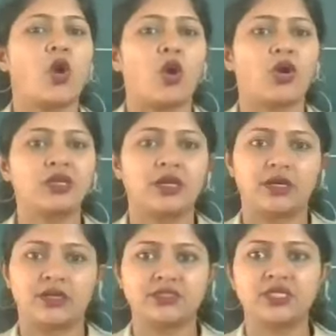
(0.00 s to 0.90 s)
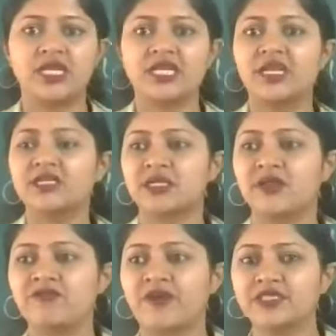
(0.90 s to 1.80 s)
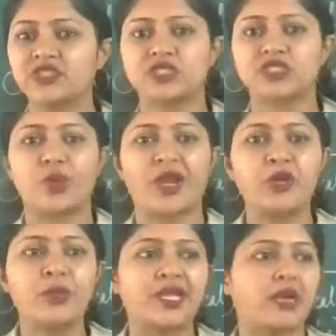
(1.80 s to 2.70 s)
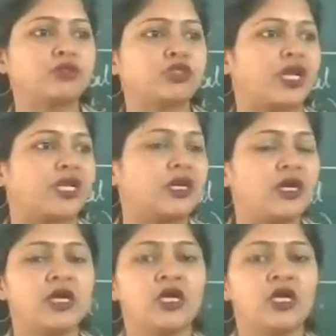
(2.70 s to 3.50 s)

all the little functions. Why do we come together?